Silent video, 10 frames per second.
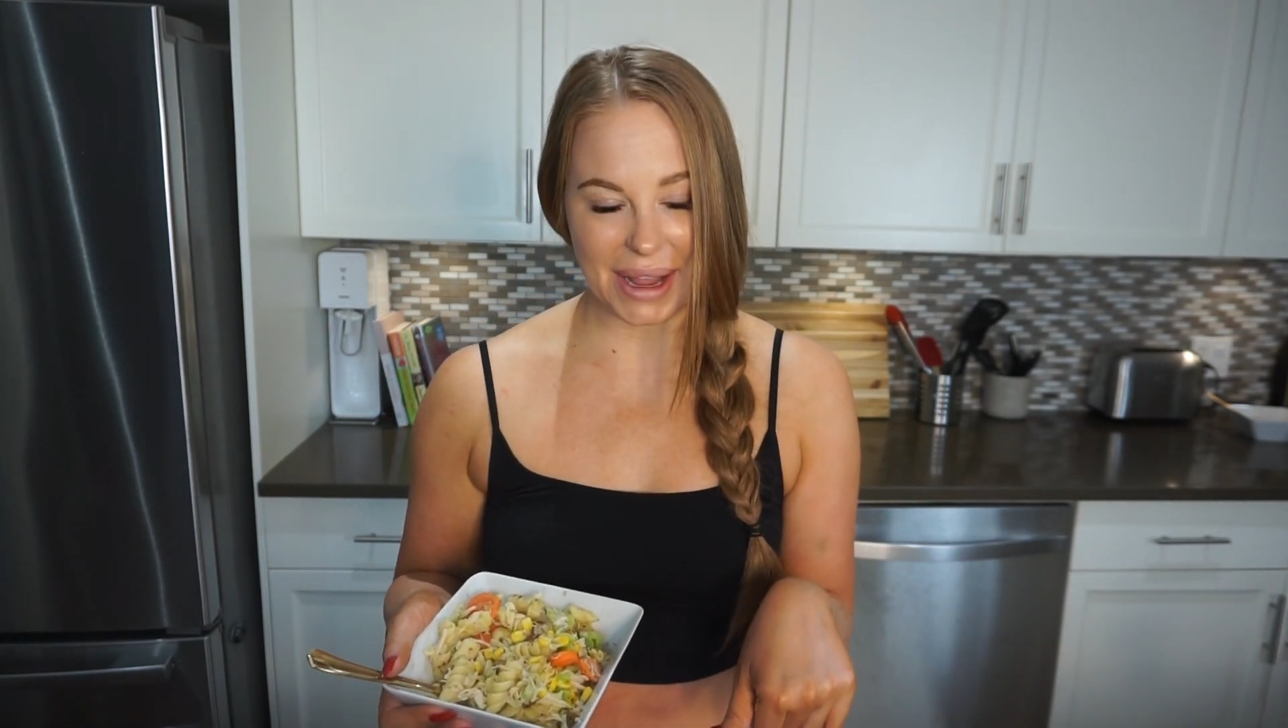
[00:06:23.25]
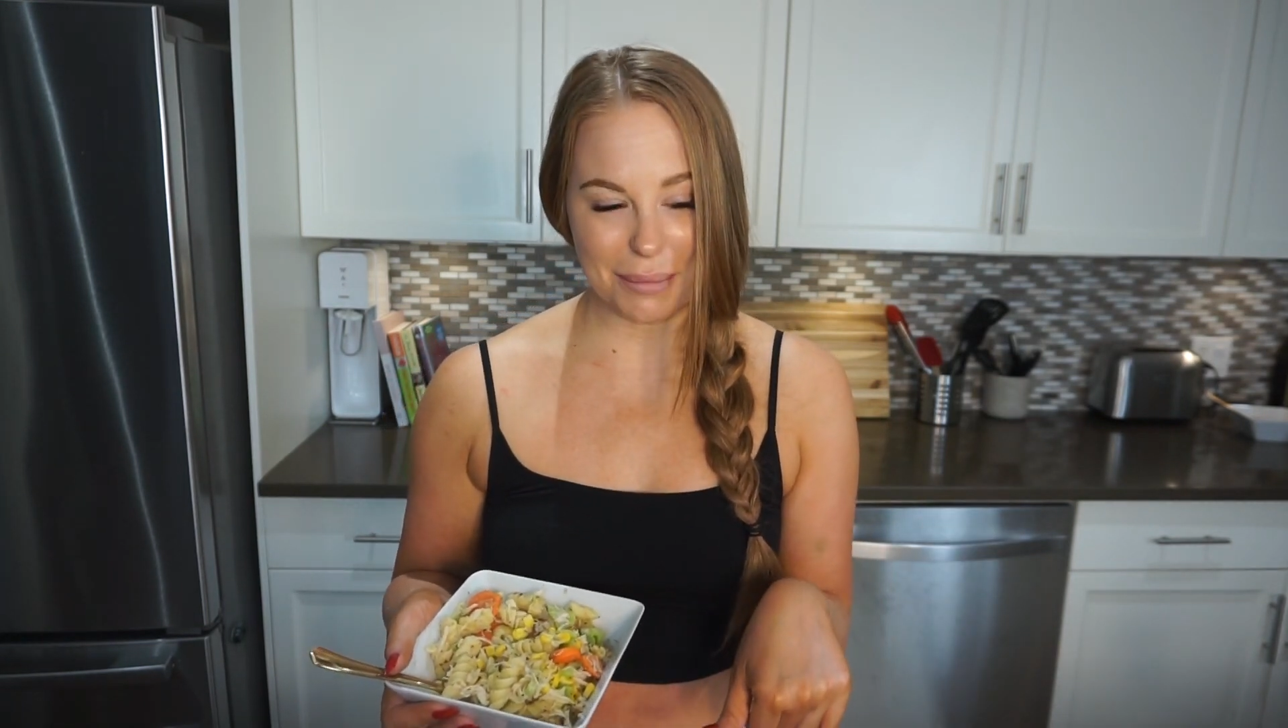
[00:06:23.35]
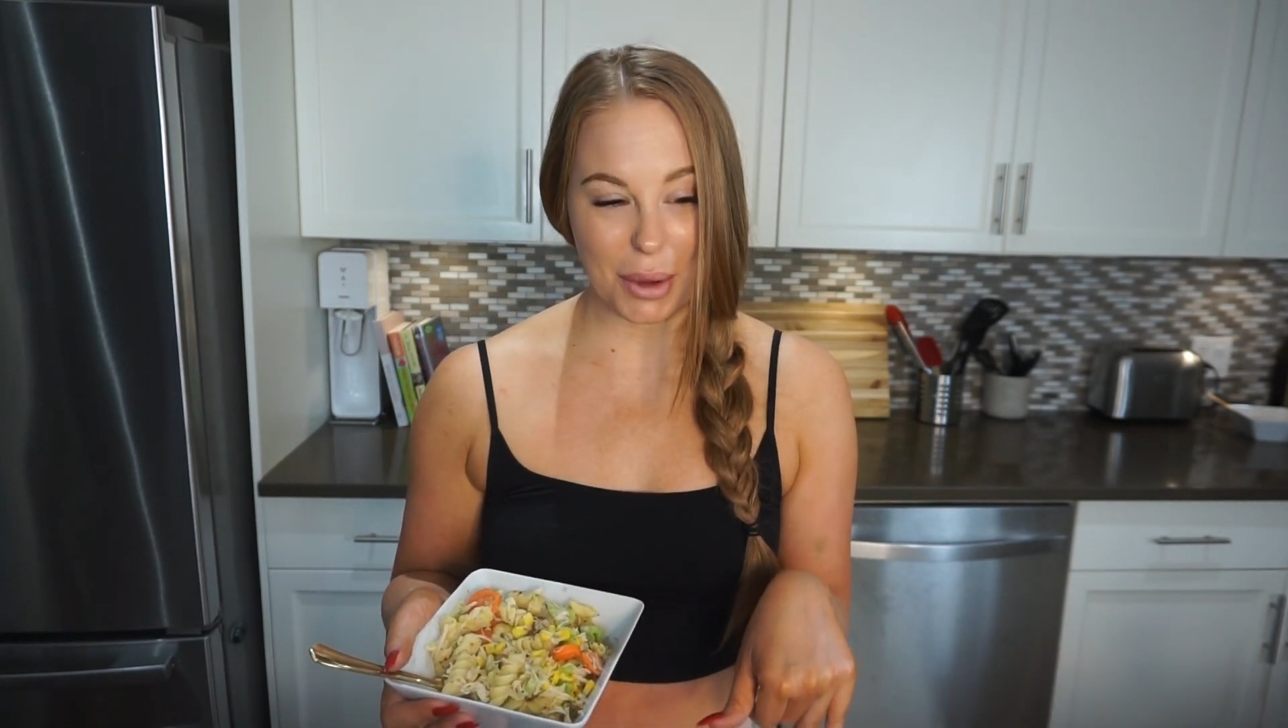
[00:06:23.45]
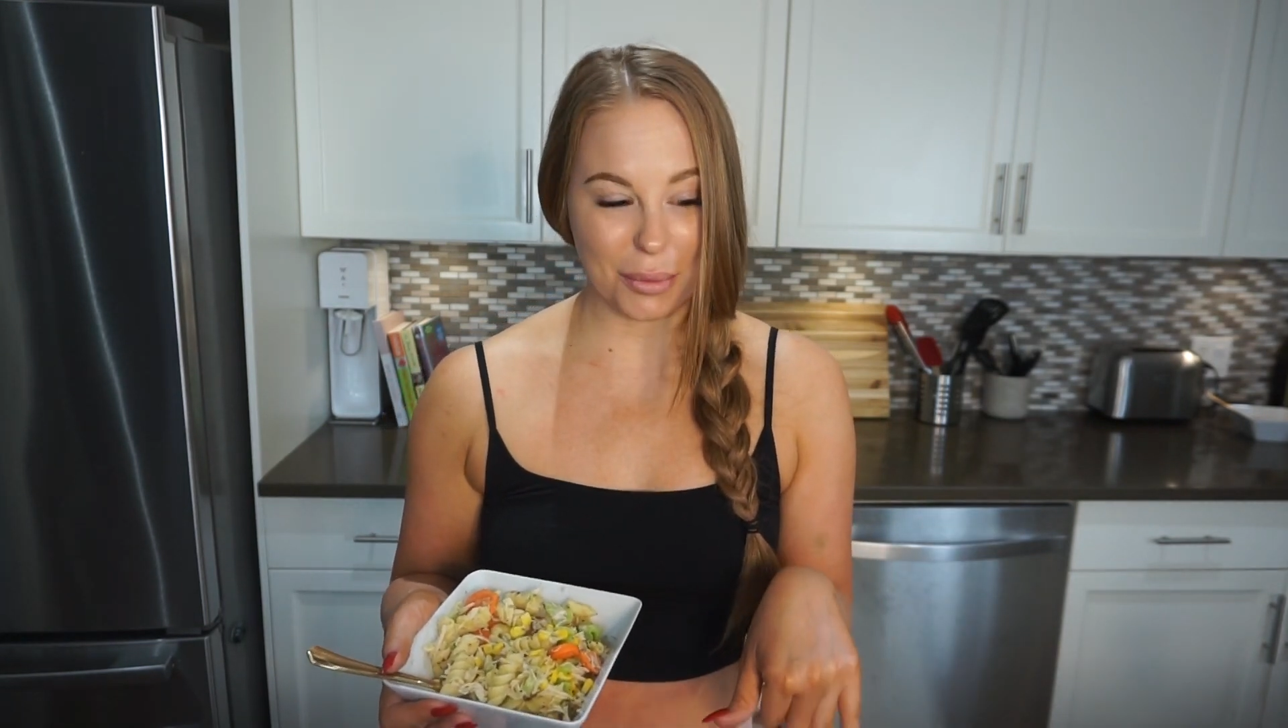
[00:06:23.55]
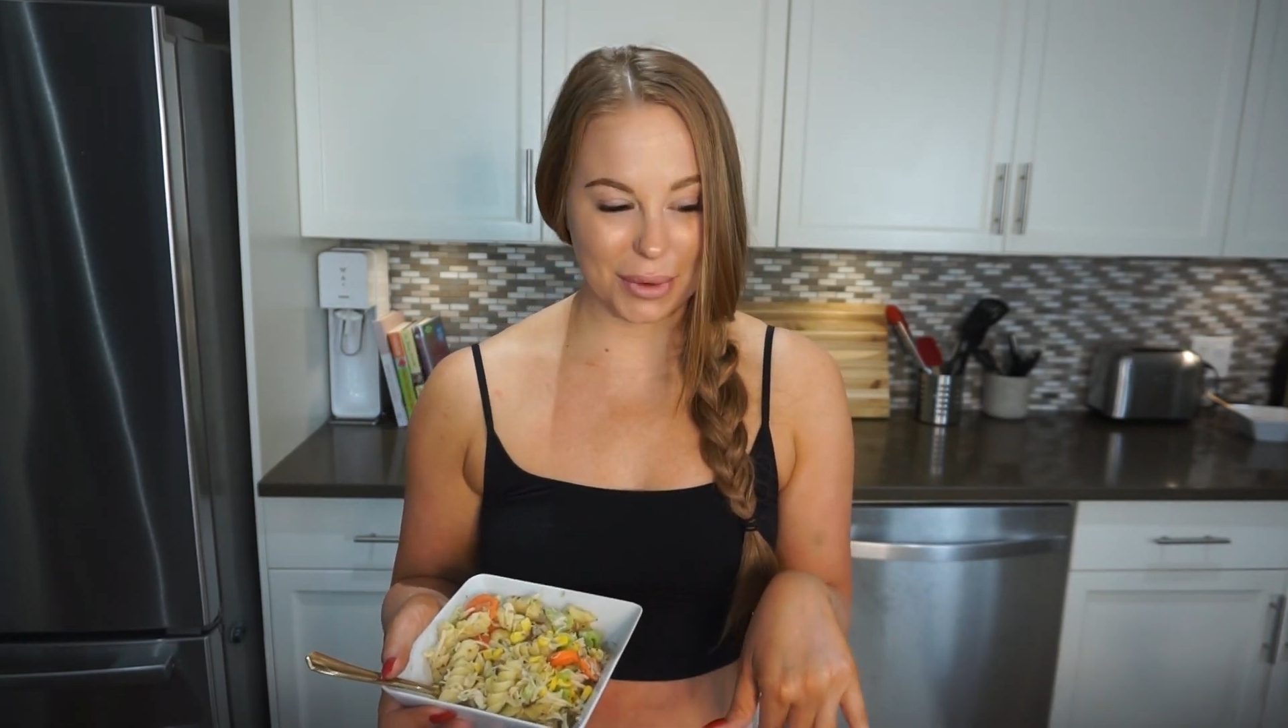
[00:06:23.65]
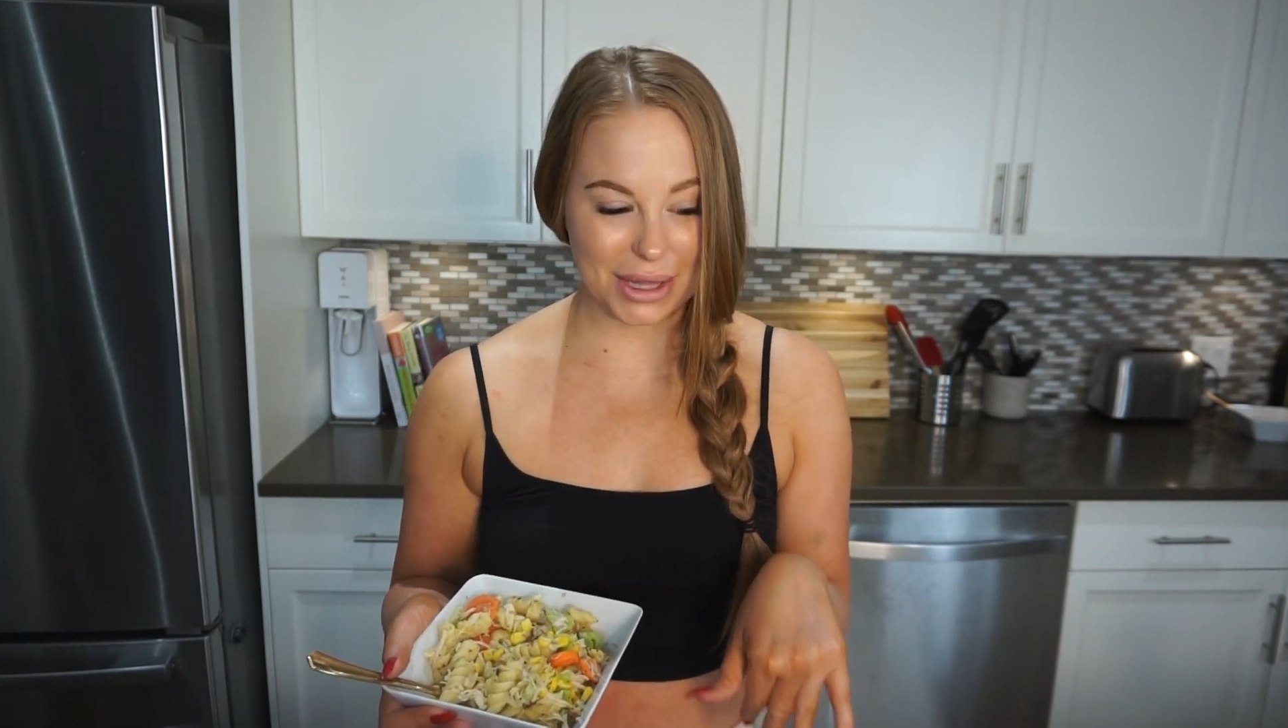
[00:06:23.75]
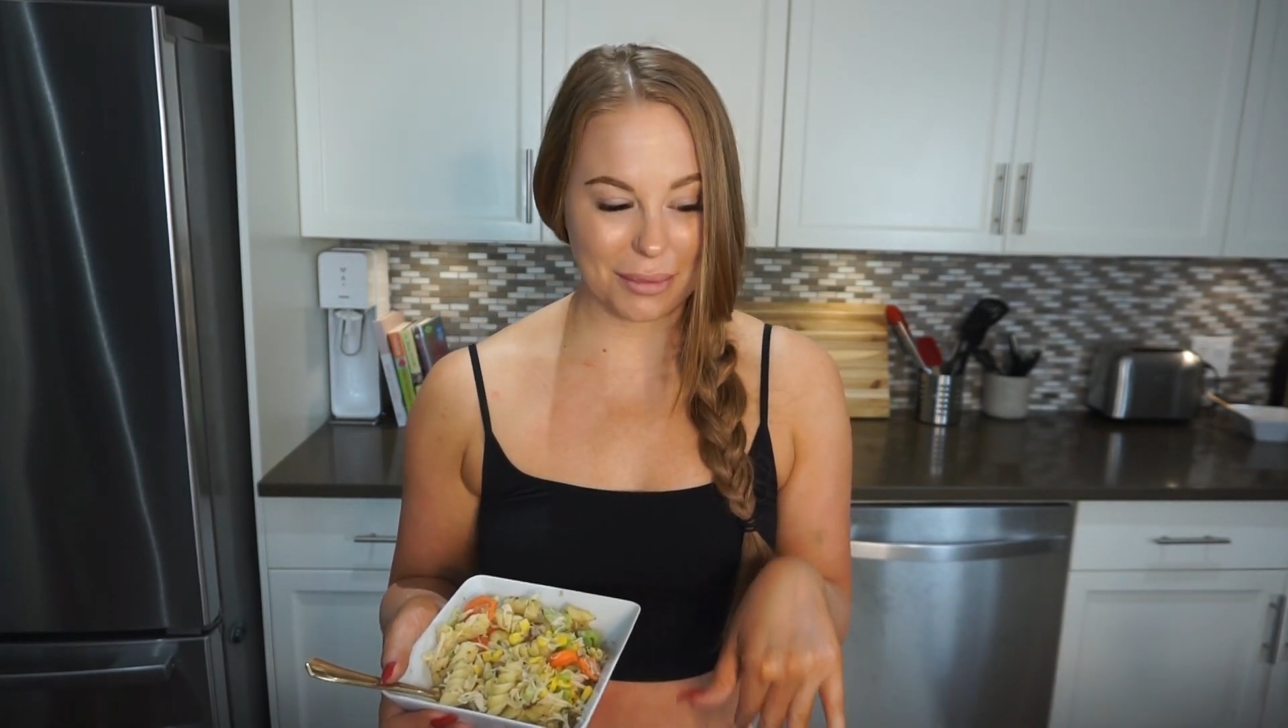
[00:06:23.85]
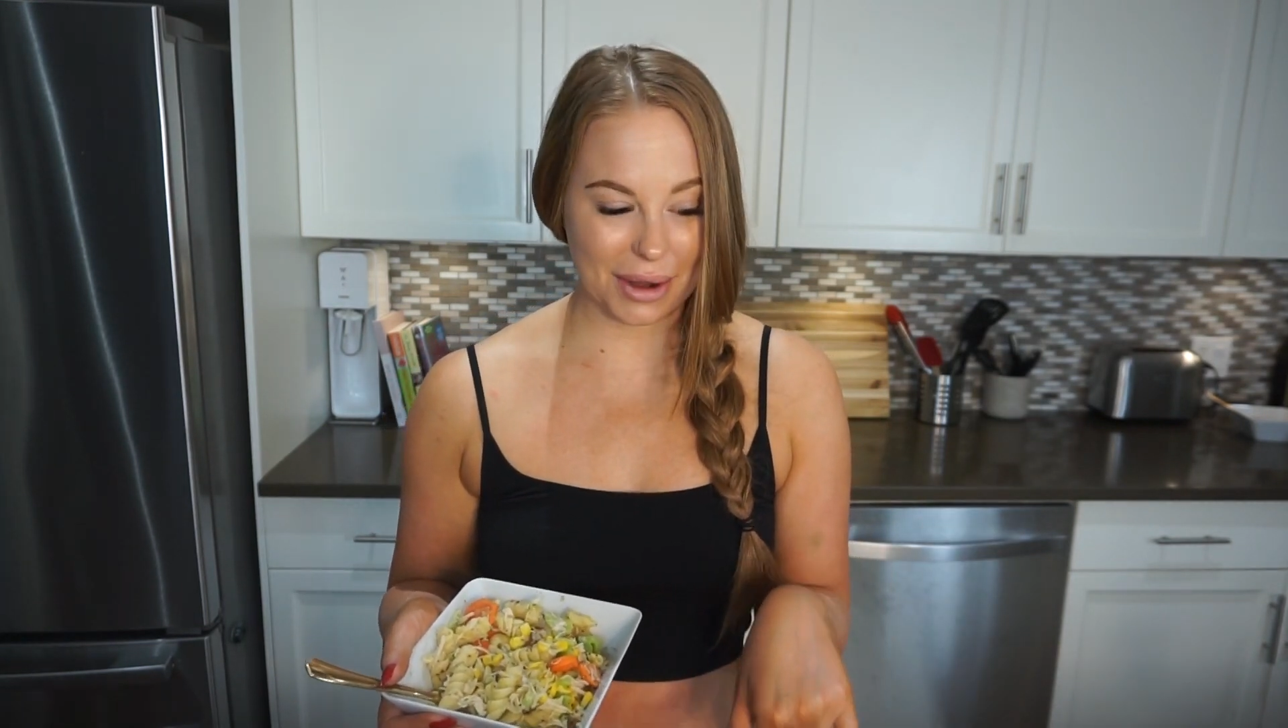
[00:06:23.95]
I'm really